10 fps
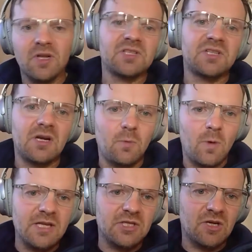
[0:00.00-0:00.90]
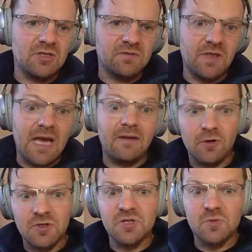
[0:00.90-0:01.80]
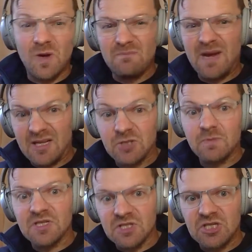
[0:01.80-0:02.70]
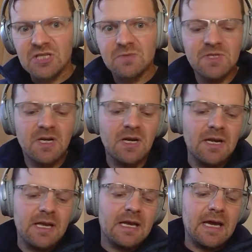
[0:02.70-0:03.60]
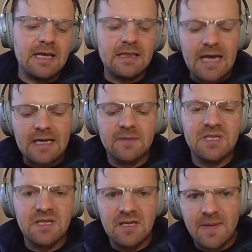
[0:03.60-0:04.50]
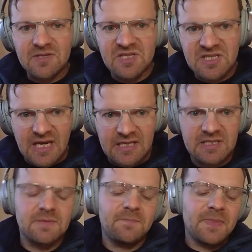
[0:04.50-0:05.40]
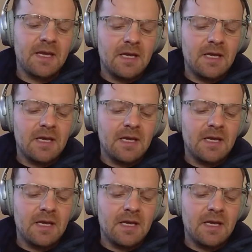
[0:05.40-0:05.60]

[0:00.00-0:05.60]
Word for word: Morningstar YCharts for that versus what management's adjustments are, and that comes in at about six.